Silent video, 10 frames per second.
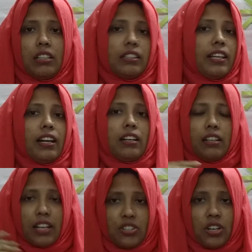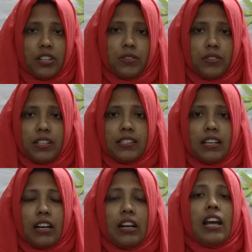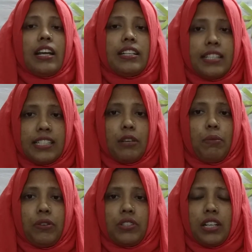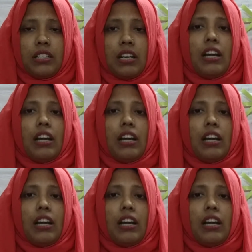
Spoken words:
their natural resources are distributed